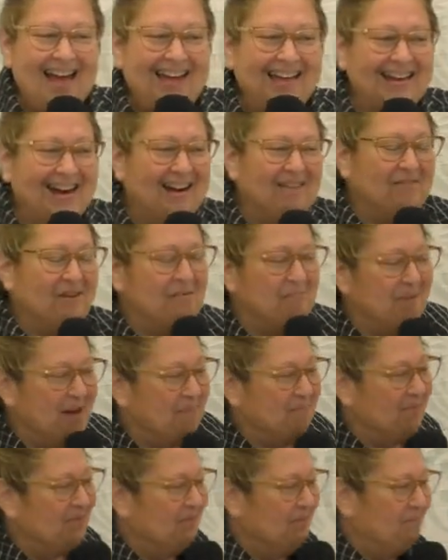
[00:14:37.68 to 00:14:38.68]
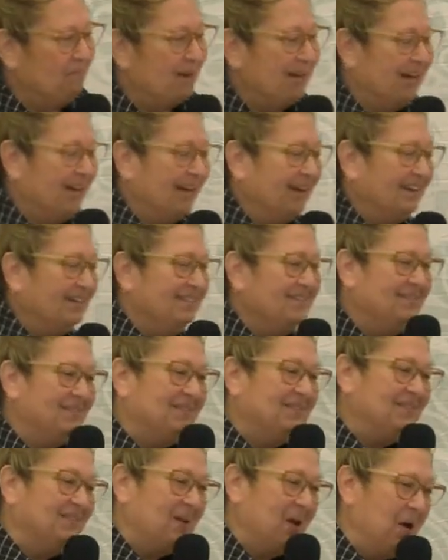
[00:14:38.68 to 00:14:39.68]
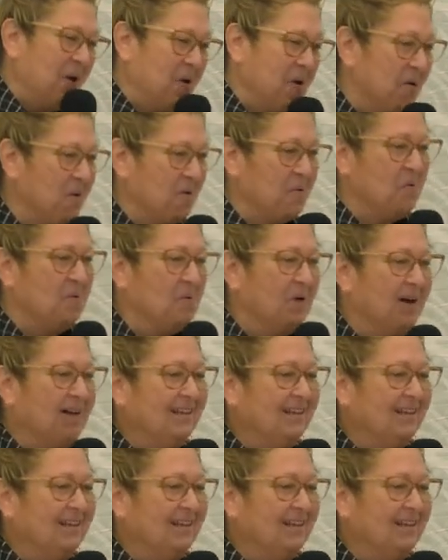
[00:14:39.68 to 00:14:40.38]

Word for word: and I remember being so